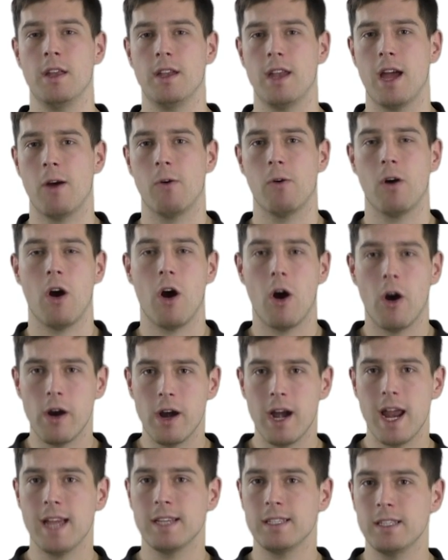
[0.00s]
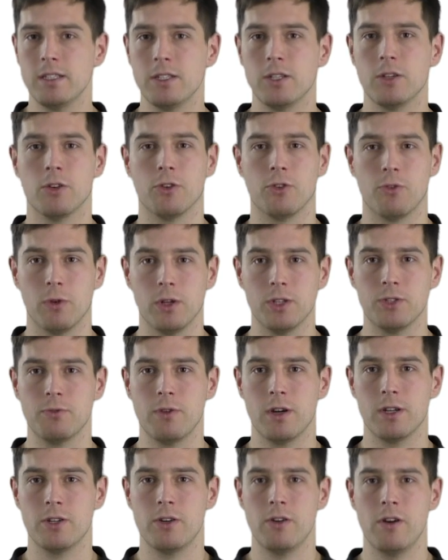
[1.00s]
Now r exits the control
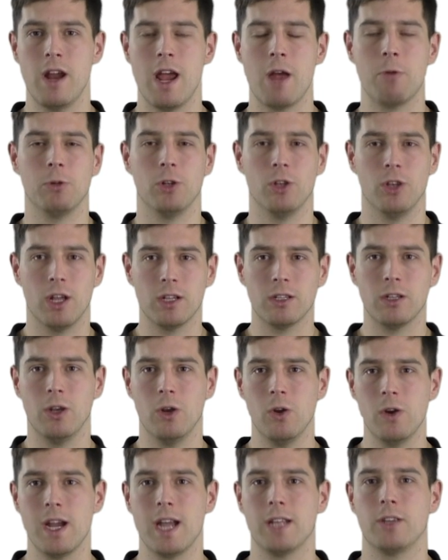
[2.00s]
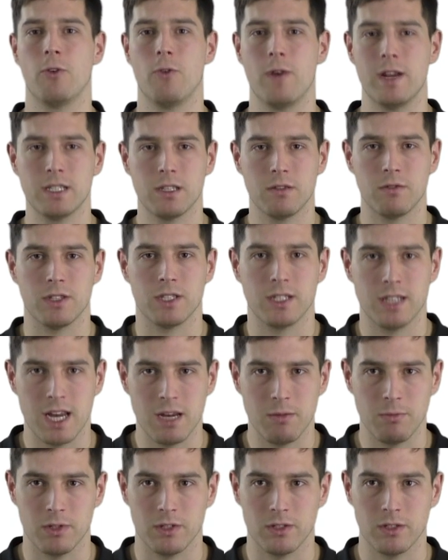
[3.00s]
structure and will not look at the rest of the
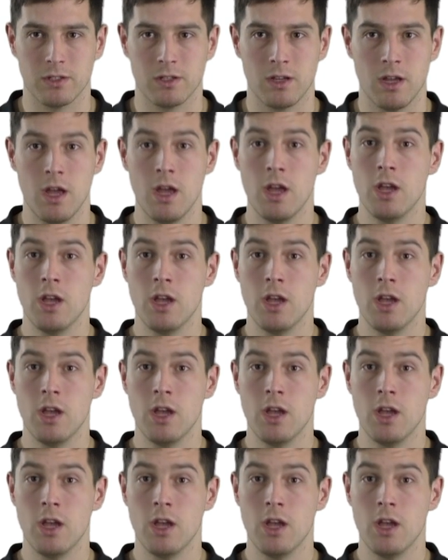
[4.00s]
statements,